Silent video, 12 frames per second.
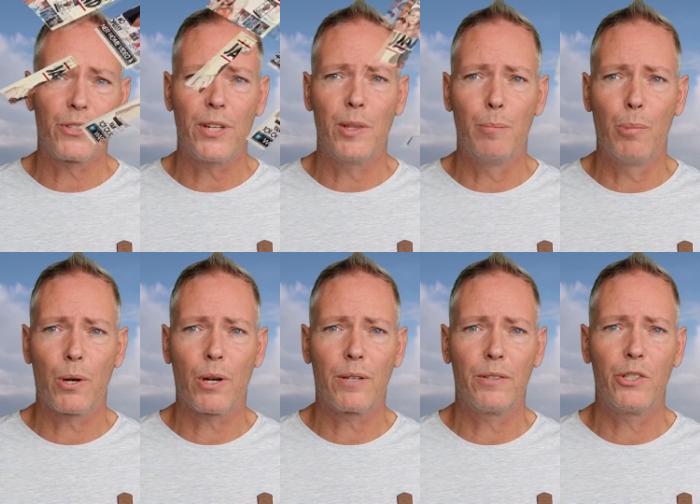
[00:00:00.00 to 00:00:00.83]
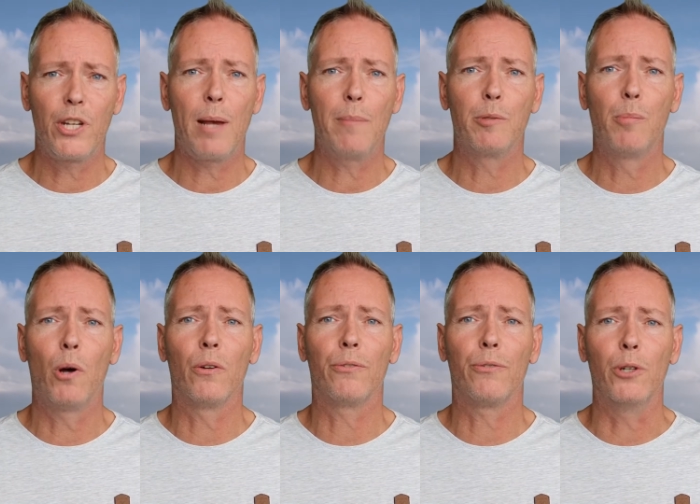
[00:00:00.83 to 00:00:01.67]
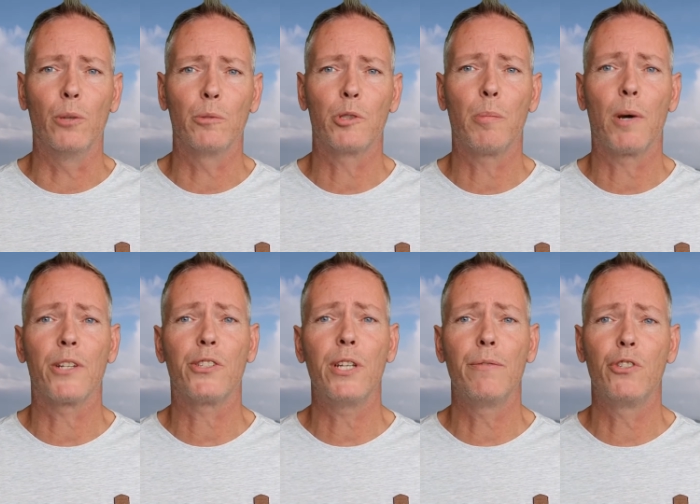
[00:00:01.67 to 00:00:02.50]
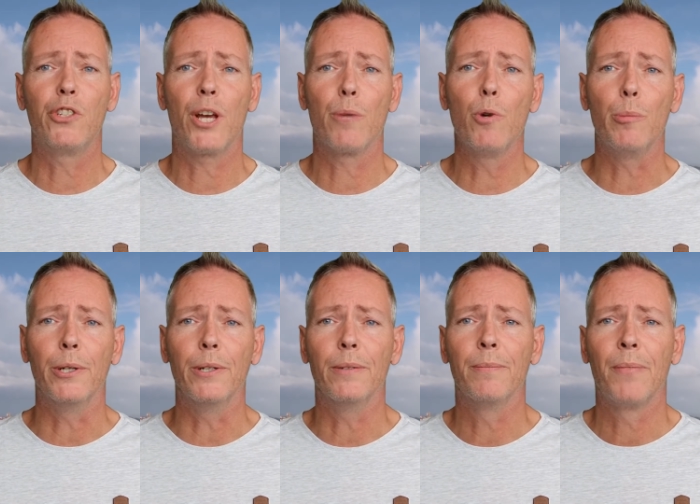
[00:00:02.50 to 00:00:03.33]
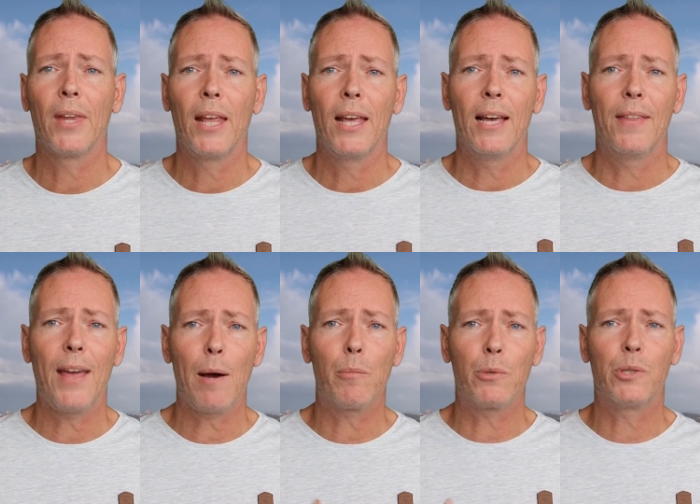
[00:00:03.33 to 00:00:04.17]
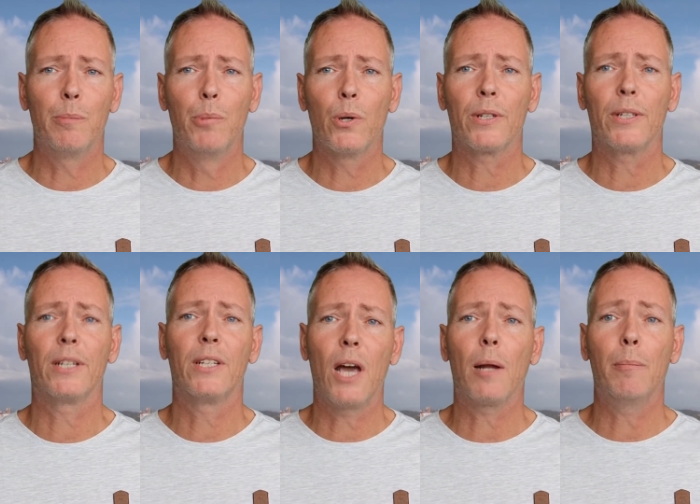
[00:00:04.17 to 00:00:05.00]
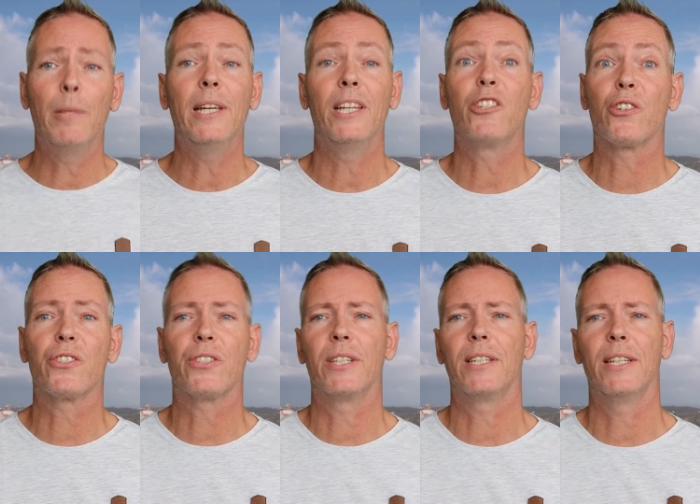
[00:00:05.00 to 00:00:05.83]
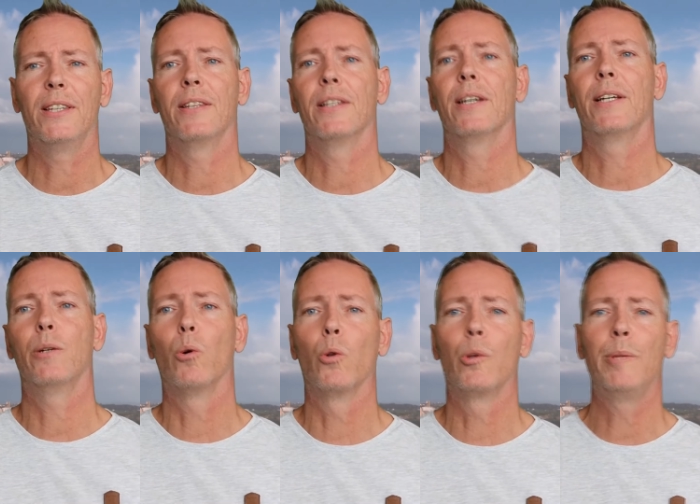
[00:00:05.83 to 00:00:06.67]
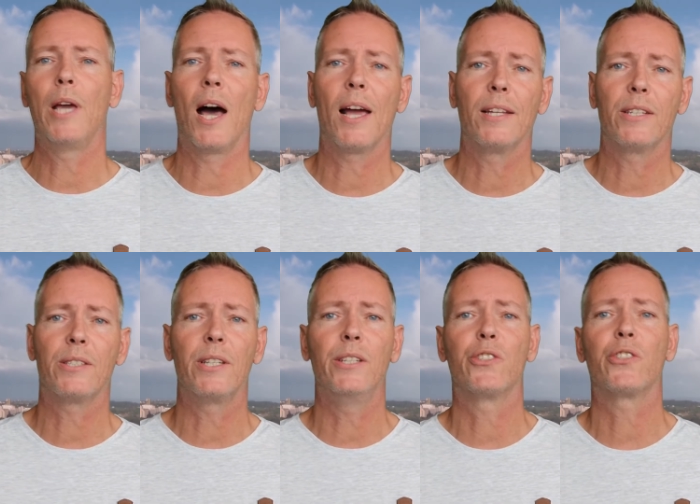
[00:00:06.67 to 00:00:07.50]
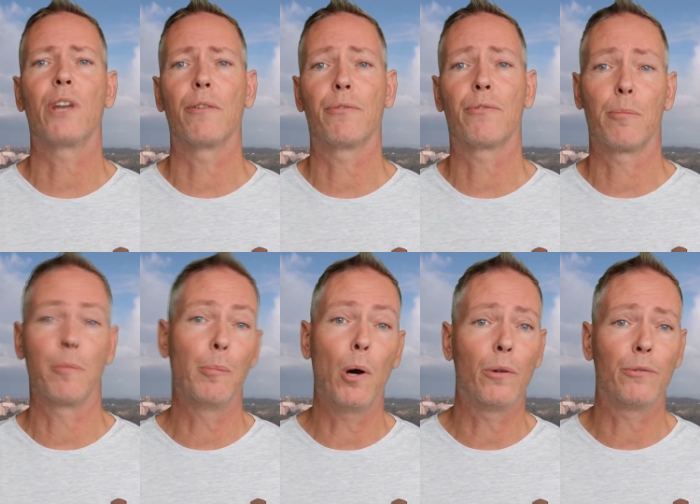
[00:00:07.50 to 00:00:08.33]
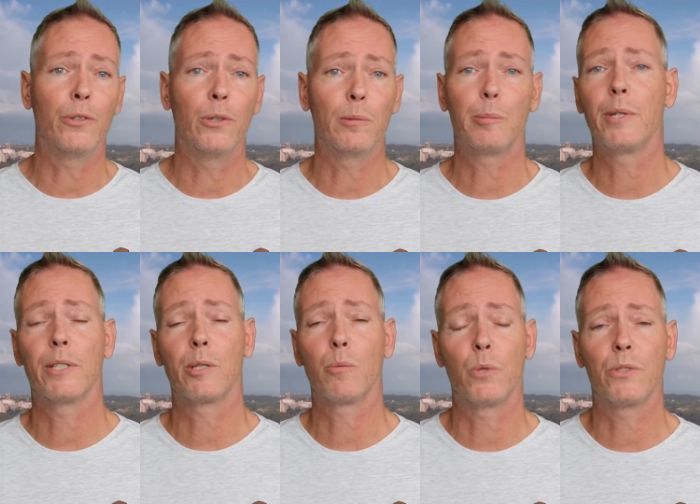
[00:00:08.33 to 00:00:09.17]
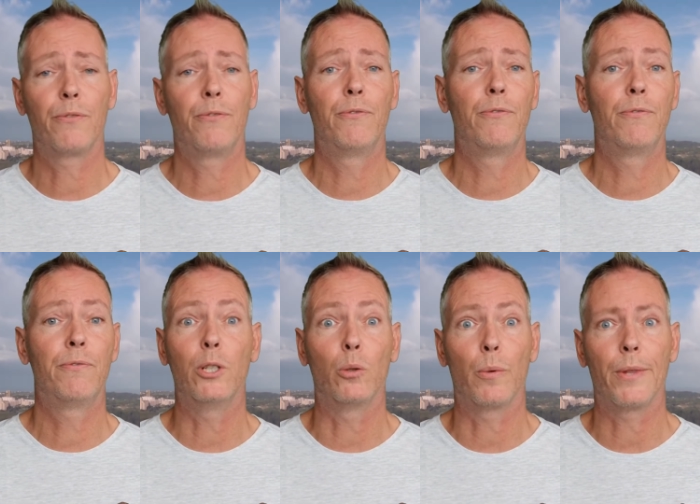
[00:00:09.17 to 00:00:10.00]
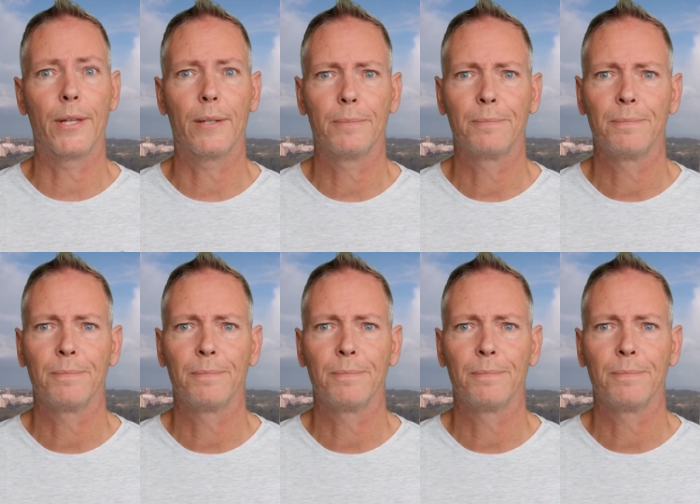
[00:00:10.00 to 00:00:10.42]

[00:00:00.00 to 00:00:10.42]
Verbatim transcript: in the book The James Bond Films by Stephen J. Rubin. And that was the book that got me interested in, uh, in all the behind the scenes stuff from the Bond films because it was filled with it.